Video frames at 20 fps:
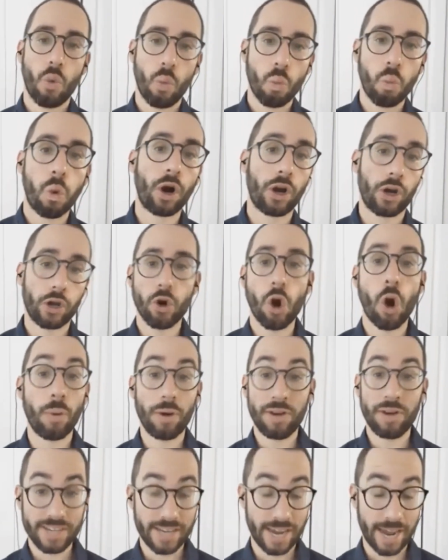What are you
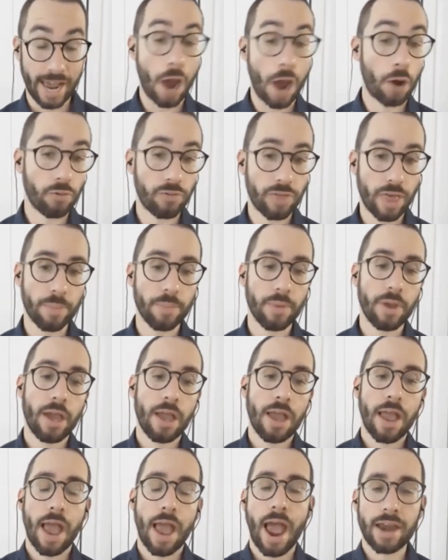hoping to get out of them?
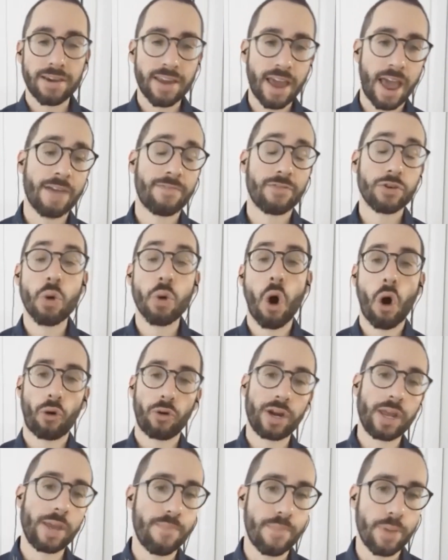And have you
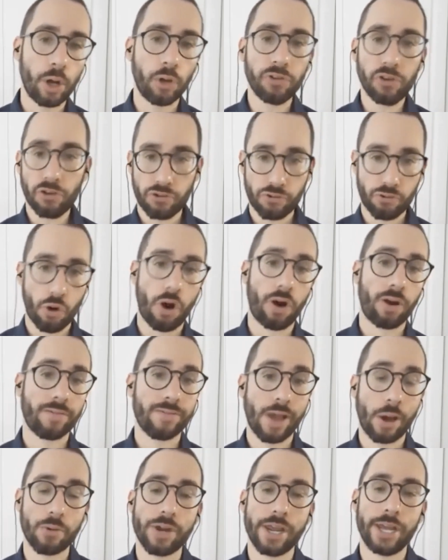already built a strong
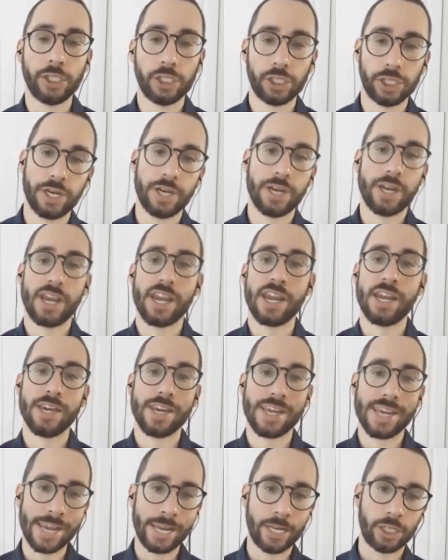foundation in
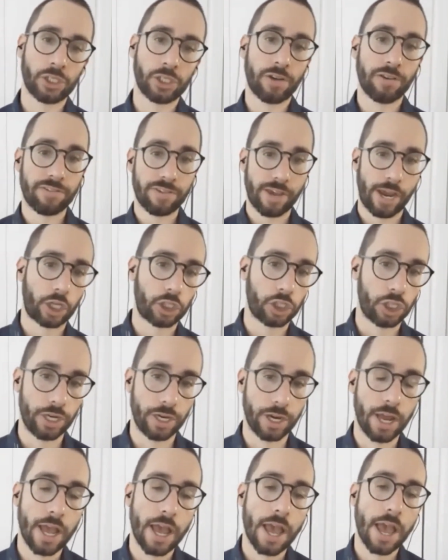each
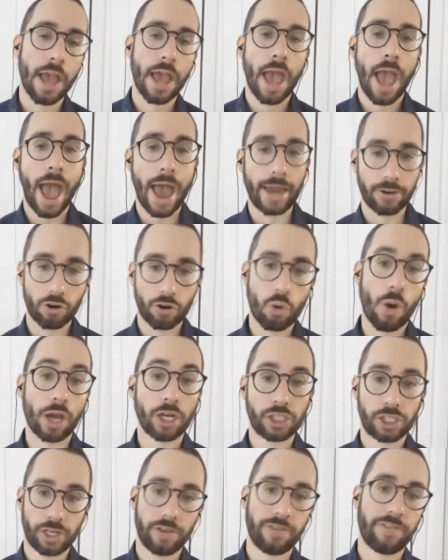section and
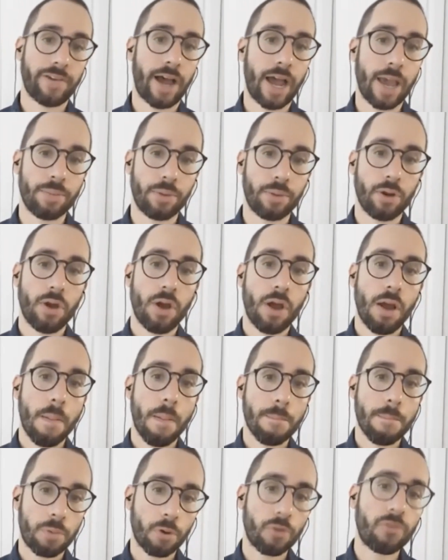question type
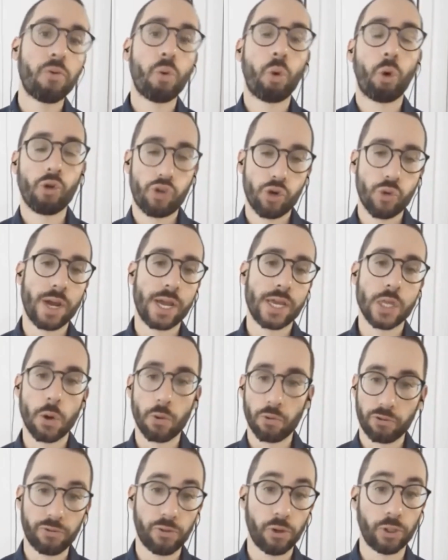before doing
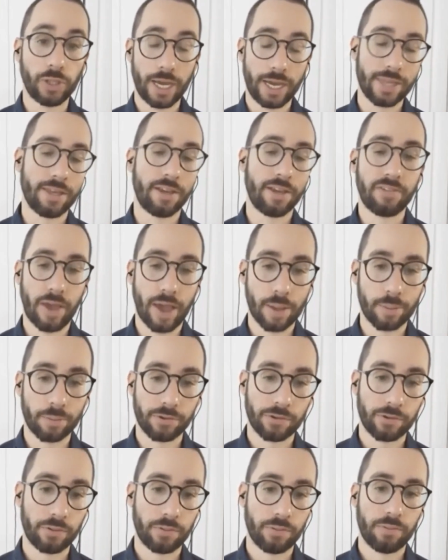those full length
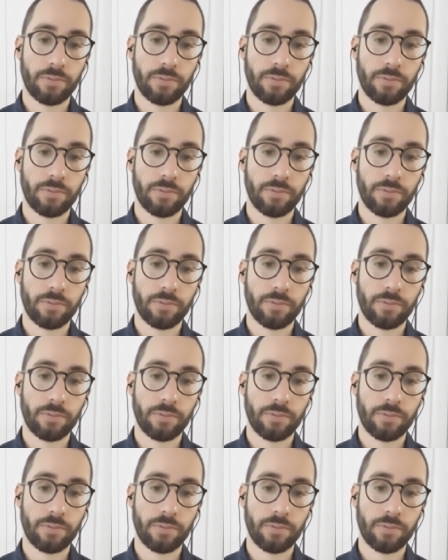exams?